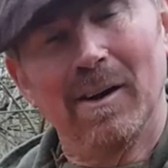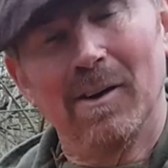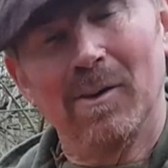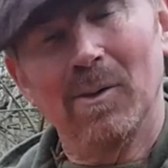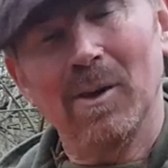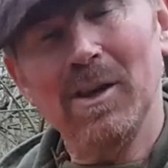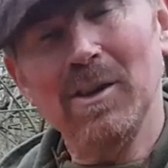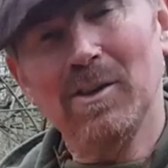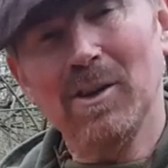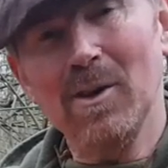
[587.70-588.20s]

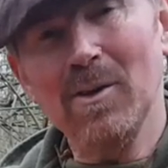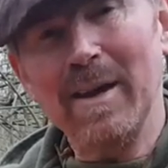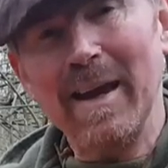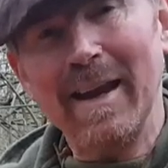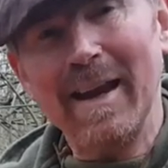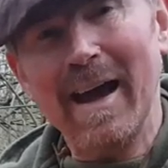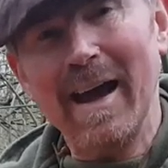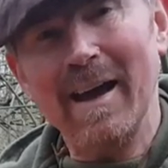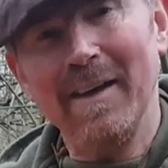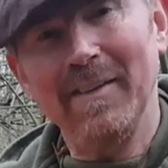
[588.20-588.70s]
What you do get
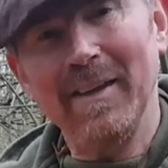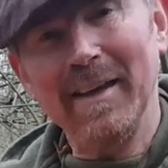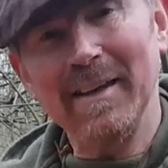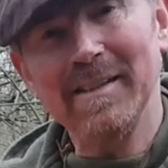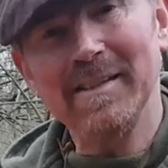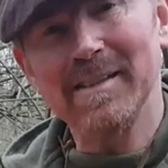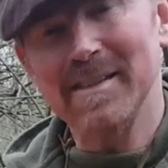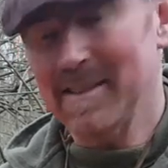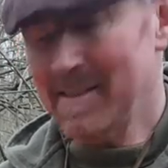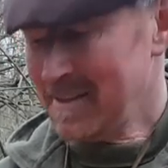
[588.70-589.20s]
out of
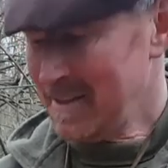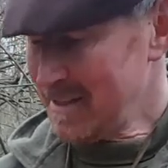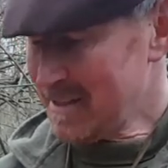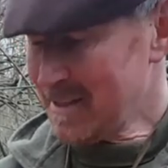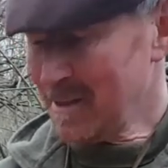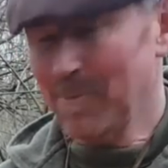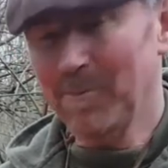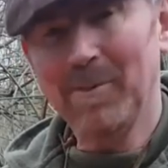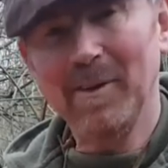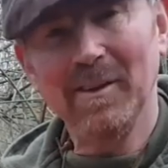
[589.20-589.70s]
this is
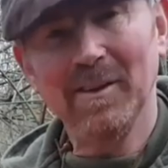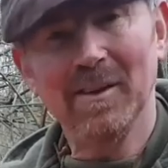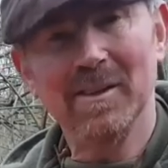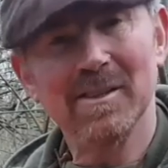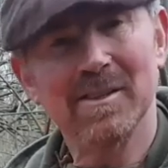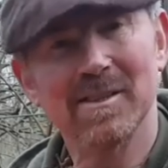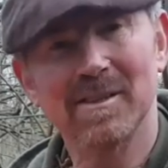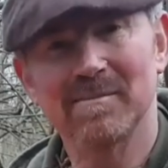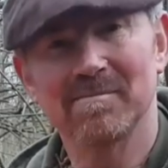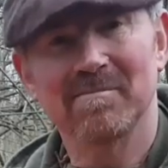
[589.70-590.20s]
something
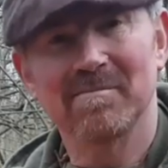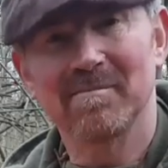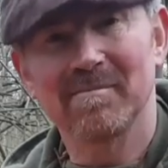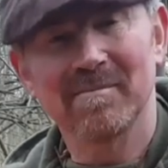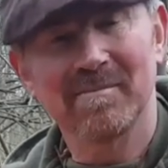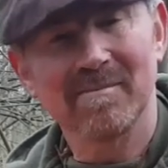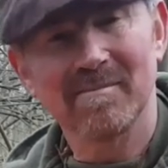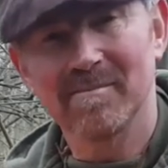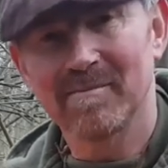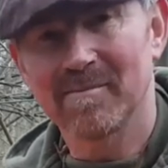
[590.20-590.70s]
that's
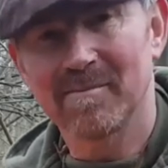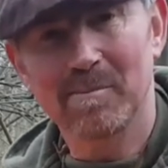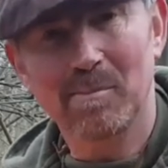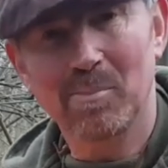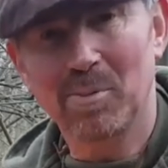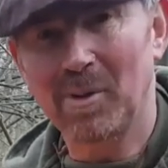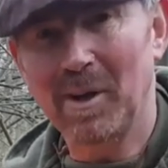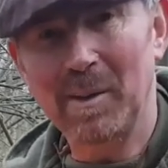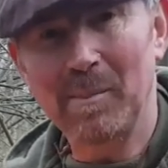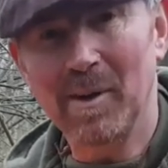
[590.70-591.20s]

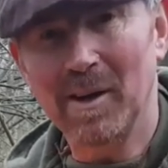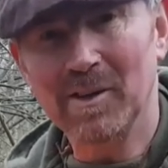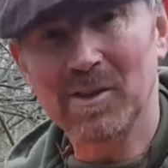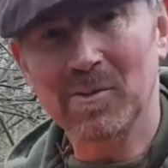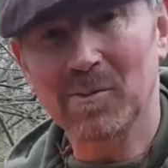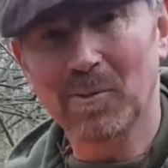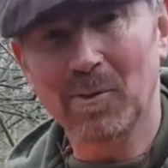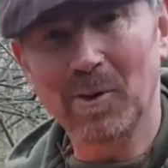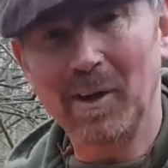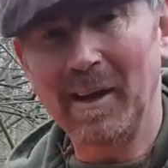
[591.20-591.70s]
pretty much
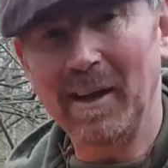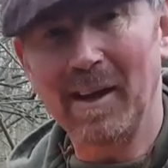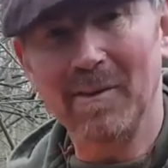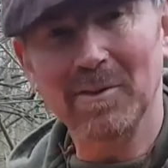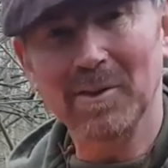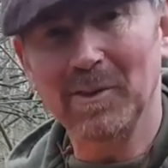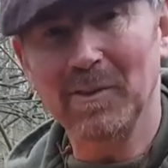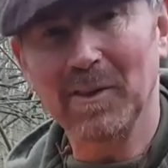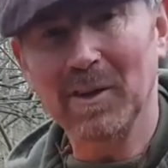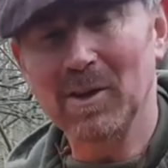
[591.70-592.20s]
free other
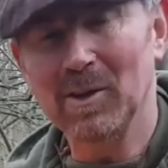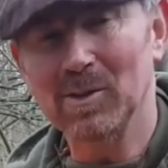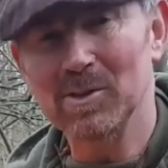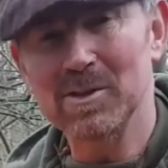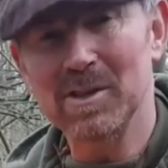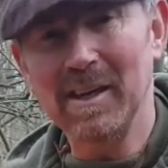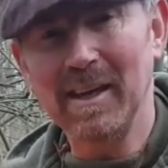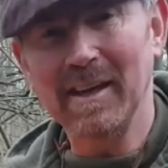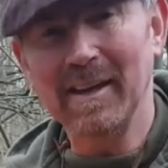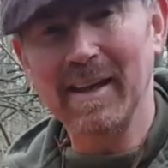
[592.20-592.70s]
than the cost
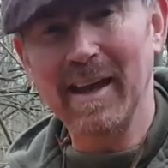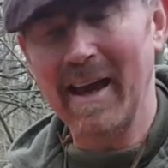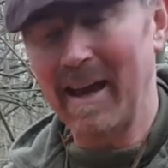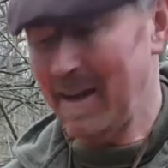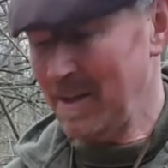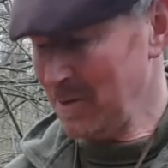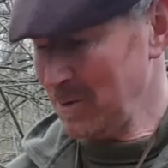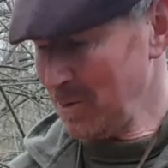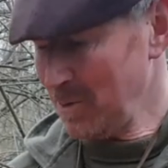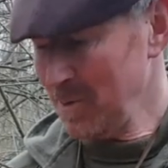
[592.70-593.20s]
of your
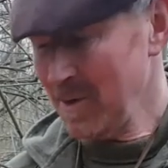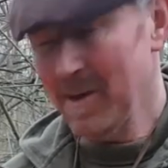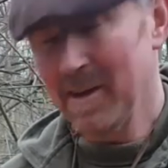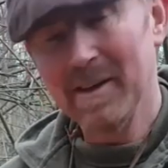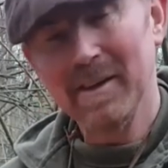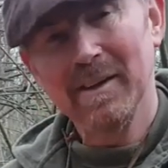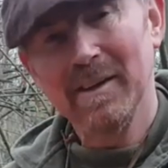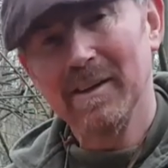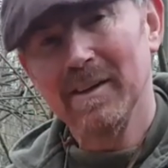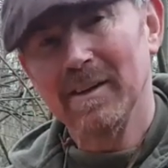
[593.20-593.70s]
candle.
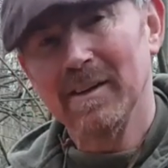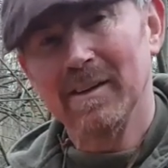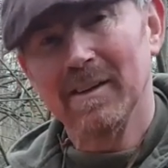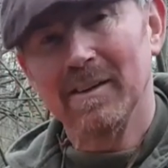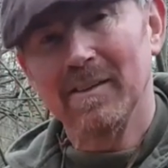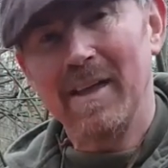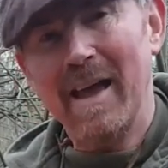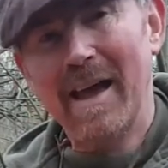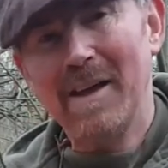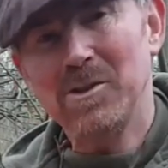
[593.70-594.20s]

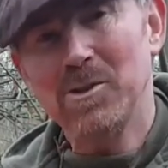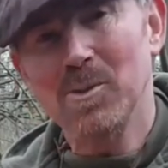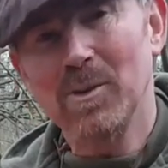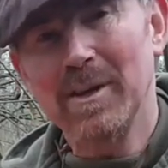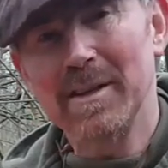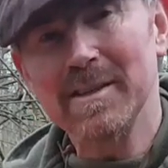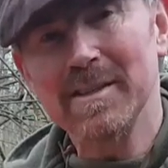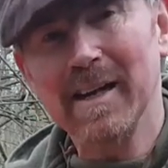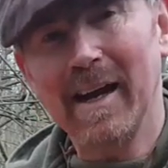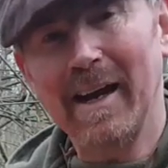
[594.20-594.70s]
The actual
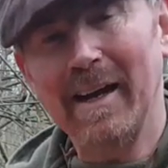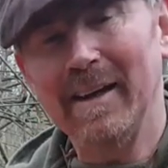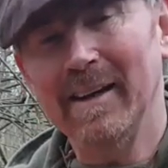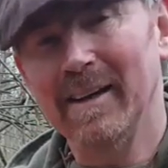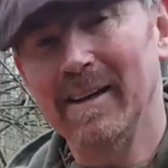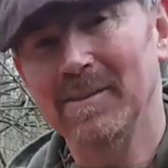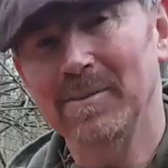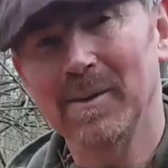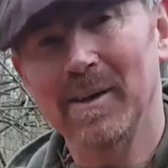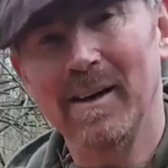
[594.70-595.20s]

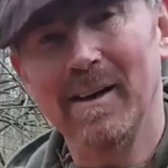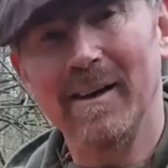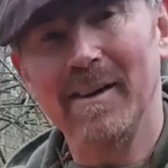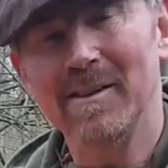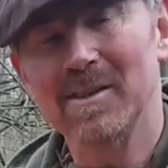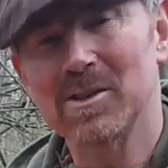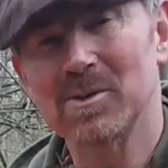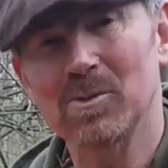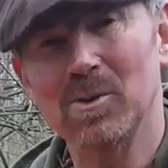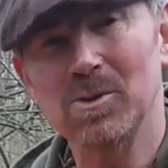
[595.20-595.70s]
container, well, it
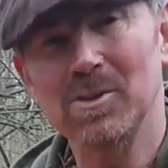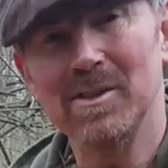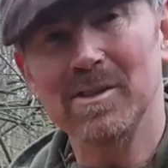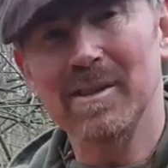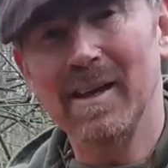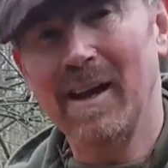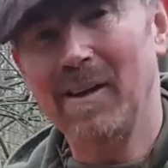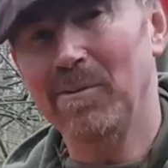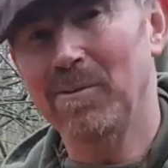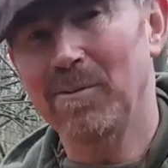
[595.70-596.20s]
squashes
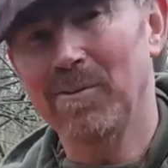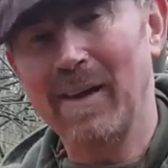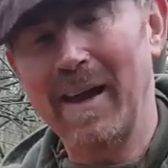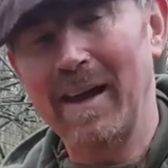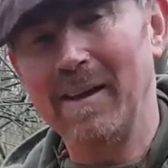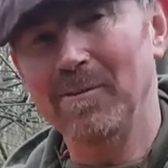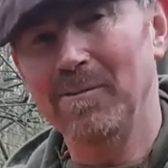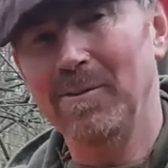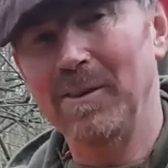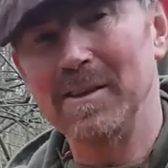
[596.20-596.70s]
down
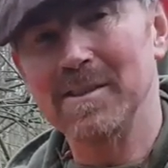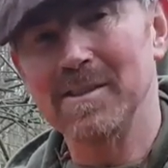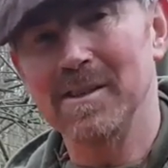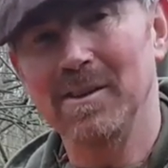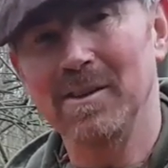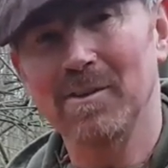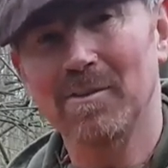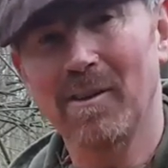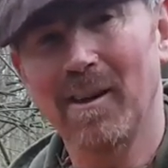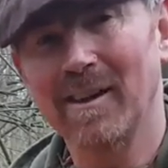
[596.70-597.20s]
flat, fits in
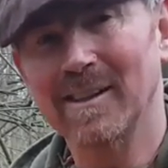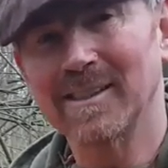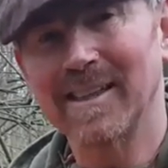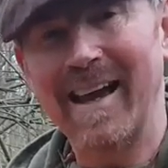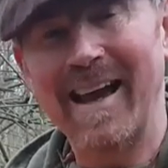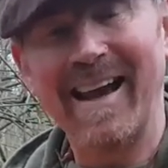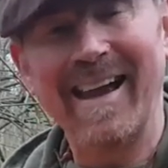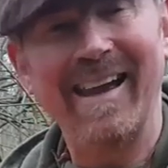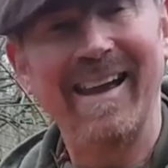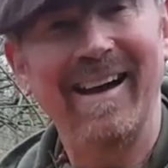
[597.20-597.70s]
your
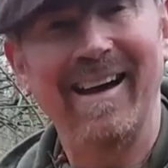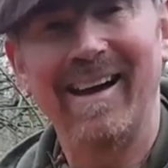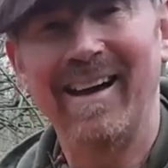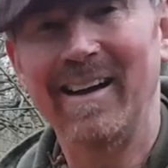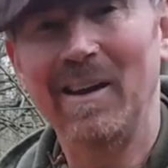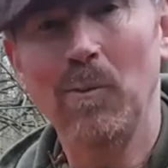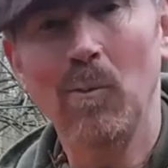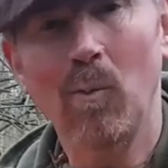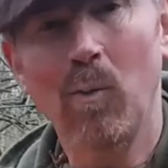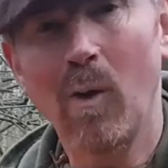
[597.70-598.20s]
rucksack and
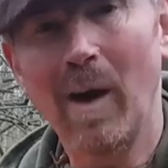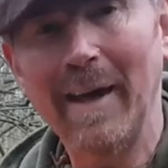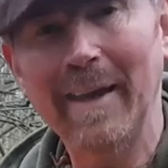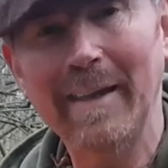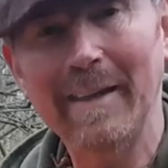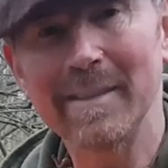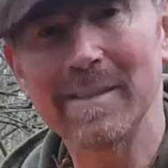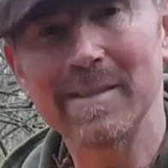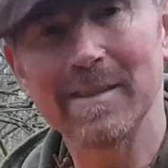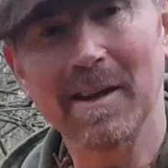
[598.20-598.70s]
it
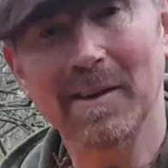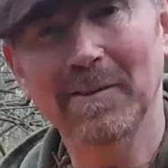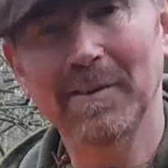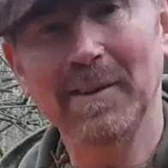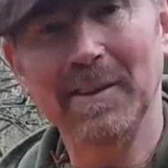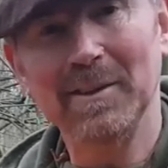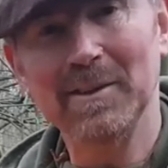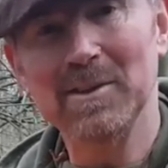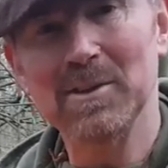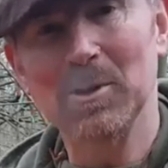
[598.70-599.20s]
weighs
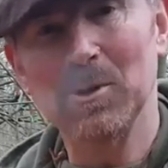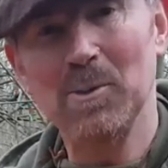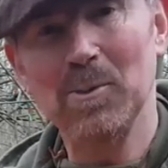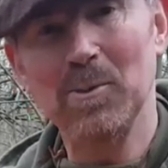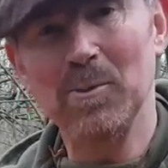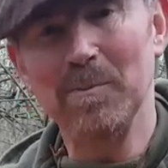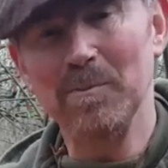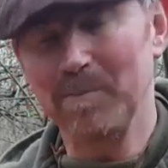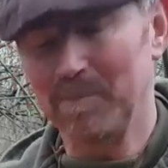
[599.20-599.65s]
nothing at all.